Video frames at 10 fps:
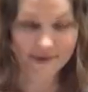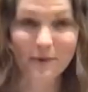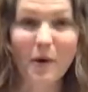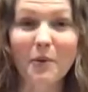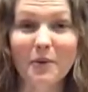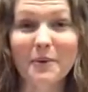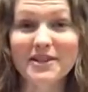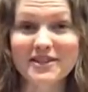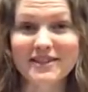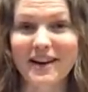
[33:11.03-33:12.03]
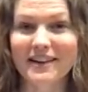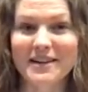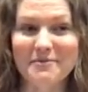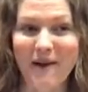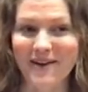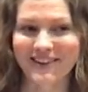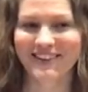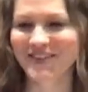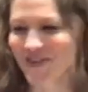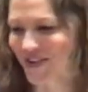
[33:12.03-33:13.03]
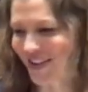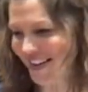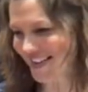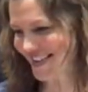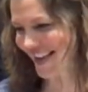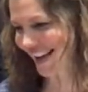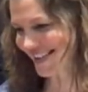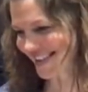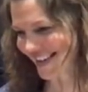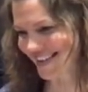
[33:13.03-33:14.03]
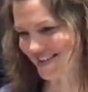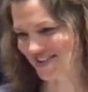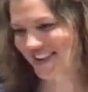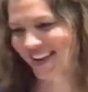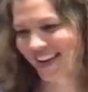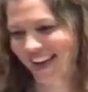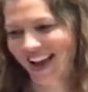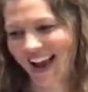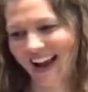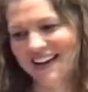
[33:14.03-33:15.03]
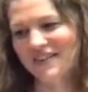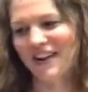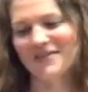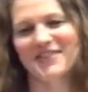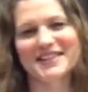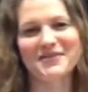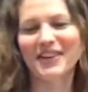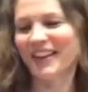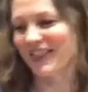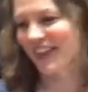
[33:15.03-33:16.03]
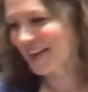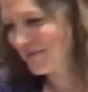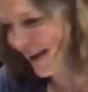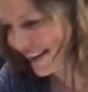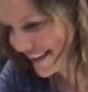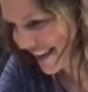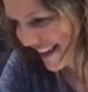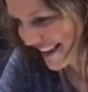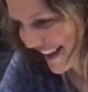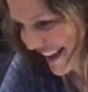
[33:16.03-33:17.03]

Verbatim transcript: what were we just talking about? What is that dish? Anyway, it must have been a thing back then.